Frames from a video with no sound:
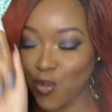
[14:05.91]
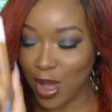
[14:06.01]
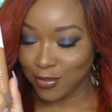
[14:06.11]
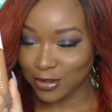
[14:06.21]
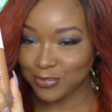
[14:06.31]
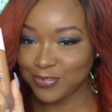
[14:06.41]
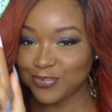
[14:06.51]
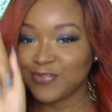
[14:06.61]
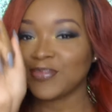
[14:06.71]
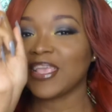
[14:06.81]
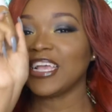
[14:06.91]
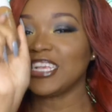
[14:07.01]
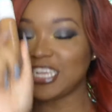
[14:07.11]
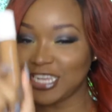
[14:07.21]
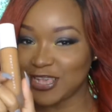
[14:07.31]
crowned.
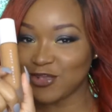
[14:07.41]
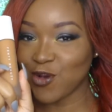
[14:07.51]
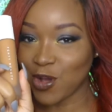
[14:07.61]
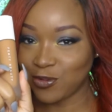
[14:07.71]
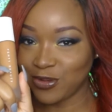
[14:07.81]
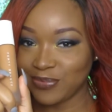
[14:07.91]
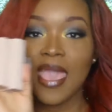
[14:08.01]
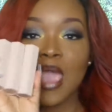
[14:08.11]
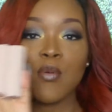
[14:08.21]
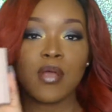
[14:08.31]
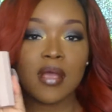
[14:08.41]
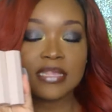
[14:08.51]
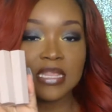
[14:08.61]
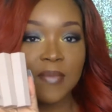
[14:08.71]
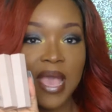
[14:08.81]
She is crowned. In
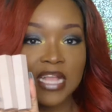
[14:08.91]
regards to the